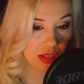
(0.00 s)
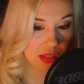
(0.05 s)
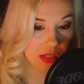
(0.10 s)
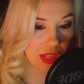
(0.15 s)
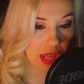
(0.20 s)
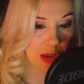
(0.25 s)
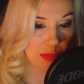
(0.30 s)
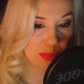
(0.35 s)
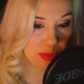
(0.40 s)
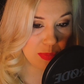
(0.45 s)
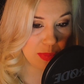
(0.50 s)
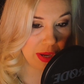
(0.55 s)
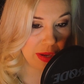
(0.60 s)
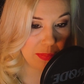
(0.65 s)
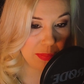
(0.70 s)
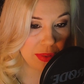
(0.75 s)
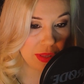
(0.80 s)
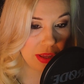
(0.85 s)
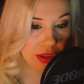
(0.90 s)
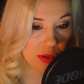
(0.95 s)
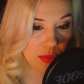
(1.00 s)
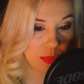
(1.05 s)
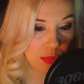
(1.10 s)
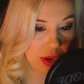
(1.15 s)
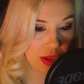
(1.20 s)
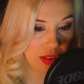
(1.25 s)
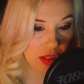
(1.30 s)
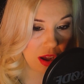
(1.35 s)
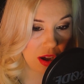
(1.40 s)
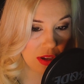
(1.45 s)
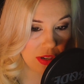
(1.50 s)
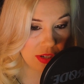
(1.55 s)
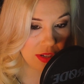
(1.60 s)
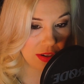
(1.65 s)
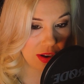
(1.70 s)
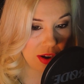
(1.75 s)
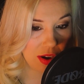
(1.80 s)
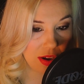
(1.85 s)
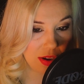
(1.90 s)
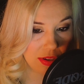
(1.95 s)
lapped my blood while on and
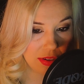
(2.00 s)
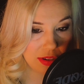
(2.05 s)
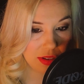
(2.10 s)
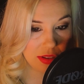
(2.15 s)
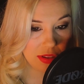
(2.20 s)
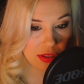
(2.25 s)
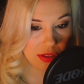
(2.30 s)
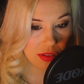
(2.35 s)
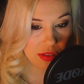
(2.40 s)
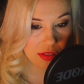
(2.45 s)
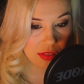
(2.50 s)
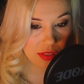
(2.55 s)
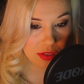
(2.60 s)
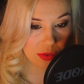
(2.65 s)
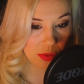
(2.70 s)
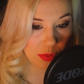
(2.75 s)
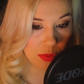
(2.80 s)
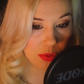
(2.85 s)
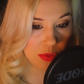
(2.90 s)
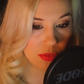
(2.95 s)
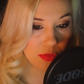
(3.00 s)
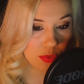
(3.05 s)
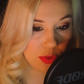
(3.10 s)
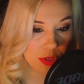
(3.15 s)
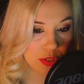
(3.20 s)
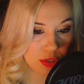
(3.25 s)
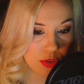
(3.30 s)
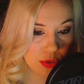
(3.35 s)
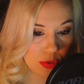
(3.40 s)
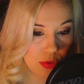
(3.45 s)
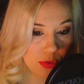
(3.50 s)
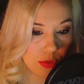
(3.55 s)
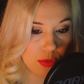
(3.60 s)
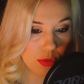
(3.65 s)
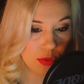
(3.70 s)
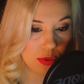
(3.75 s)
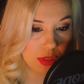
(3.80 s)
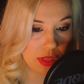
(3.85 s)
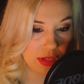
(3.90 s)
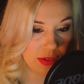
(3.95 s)
on, the old voice
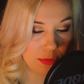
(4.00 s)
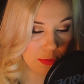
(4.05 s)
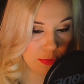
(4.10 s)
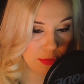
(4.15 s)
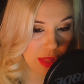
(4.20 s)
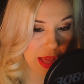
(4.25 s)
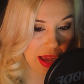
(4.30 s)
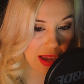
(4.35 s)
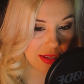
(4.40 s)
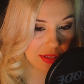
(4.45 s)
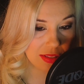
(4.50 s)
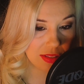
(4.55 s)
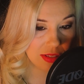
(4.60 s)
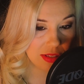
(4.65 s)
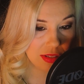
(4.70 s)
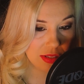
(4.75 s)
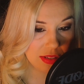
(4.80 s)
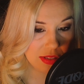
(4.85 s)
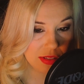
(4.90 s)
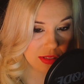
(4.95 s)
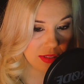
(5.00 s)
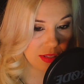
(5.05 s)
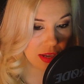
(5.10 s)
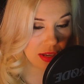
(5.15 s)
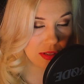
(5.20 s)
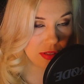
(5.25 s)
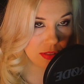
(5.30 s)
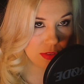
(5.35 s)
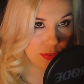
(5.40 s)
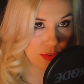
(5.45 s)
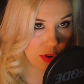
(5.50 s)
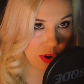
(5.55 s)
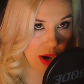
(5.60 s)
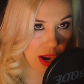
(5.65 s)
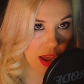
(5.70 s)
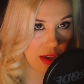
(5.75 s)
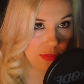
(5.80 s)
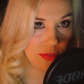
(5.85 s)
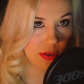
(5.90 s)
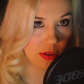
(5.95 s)
cruel and flat, says
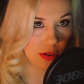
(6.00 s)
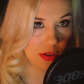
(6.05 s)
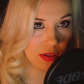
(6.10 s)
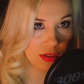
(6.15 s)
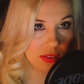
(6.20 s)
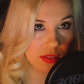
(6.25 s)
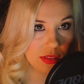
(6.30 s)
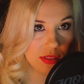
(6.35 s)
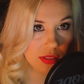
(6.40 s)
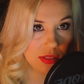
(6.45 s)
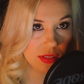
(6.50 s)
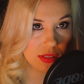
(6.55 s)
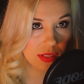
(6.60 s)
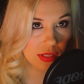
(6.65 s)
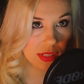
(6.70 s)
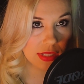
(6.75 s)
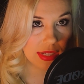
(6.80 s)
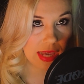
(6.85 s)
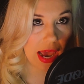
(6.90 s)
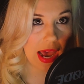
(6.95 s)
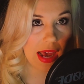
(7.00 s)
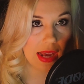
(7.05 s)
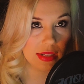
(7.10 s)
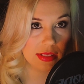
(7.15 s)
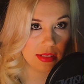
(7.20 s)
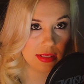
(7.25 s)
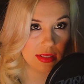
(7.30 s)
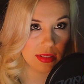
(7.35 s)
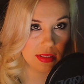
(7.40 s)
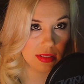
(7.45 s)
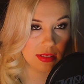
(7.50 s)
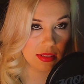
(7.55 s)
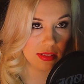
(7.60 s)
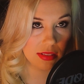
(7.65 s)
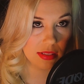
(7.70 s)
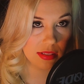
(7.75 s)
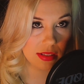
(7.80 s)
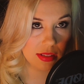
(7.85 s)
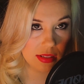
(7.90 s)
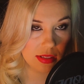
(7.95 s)
forever, cat,
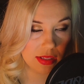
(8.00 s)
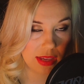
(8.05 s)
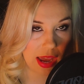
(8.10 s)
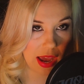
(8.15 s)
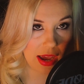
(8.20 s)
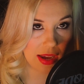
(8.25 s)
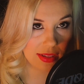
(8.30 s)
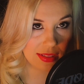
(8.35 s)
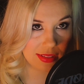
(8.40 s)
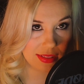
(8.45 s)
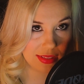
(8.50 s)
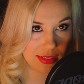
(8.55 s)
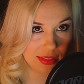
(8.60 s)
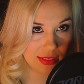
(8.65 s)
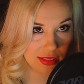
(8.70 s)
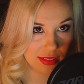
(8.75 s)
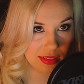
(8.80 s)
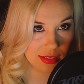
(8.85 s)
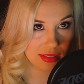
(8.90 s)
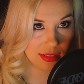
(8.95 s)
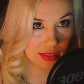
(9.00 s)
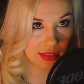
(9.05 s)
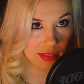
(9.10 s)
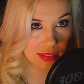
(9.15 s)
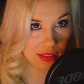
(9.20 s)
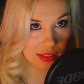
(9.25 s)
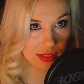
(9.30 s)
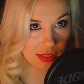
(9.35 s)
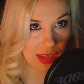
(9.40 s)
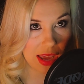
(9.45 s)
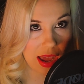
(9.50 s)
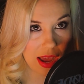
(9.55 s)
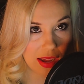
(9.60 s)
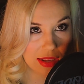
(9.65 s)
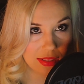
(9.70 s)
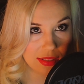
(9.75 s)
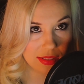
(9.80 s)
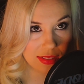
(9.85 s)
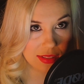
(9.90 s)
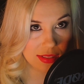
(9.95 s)
cat,
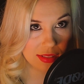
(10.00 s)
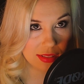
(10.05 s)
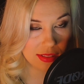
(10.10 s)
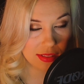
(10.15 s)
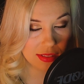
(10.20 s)
cat.